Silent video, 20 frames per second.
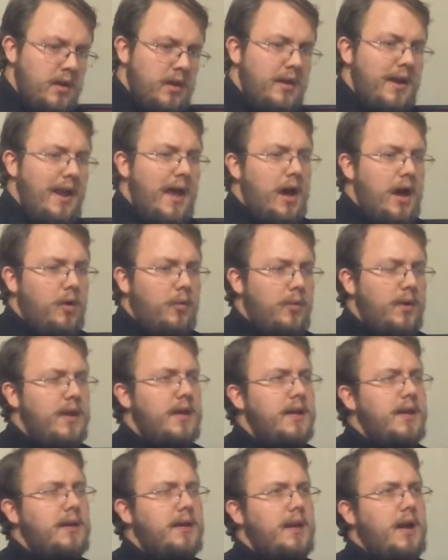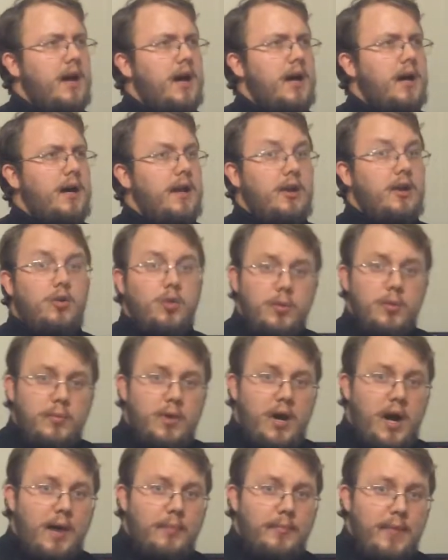Now, in group
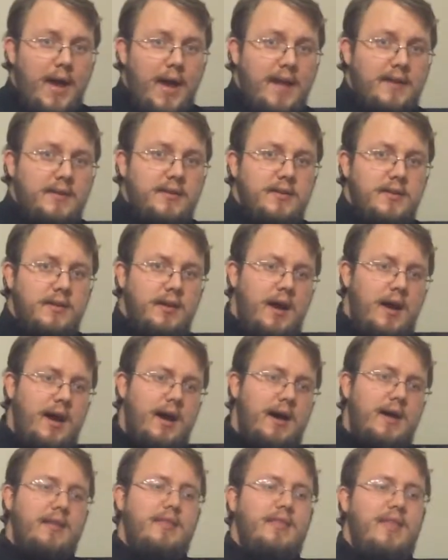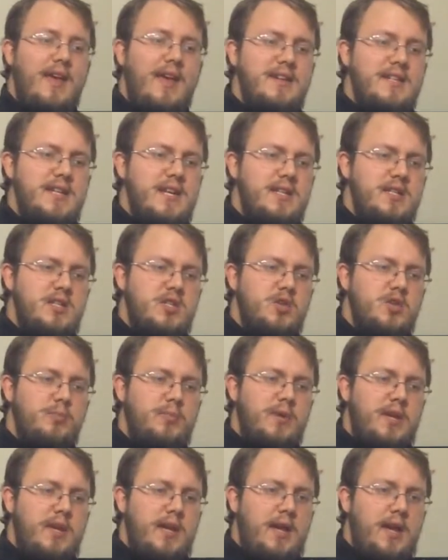combat, they tend to
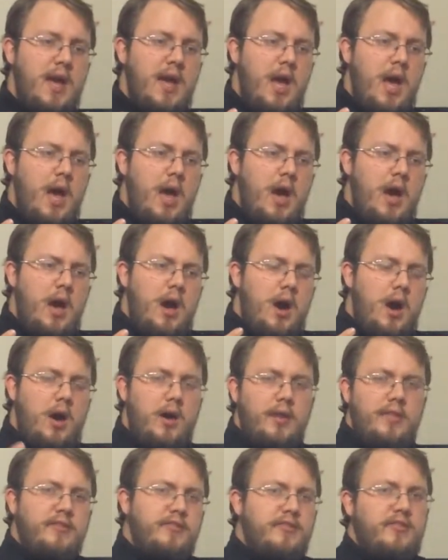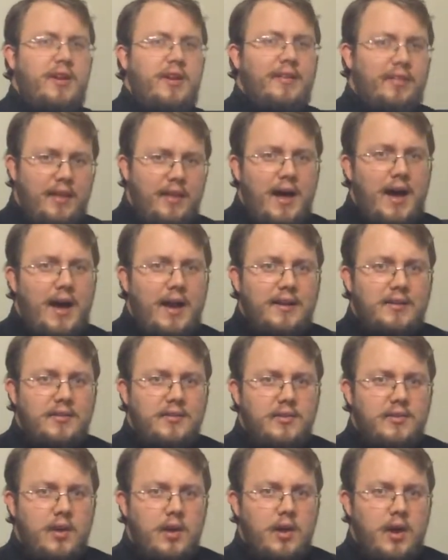be on the front
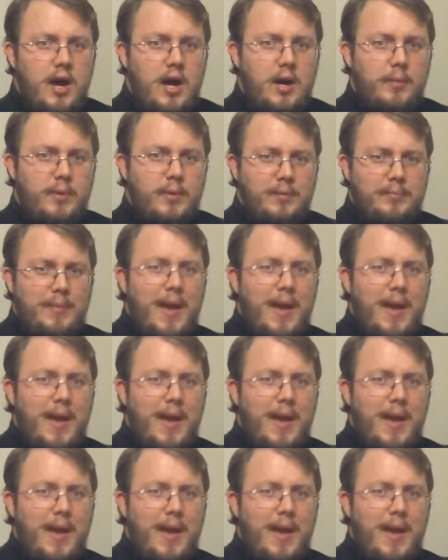lines, but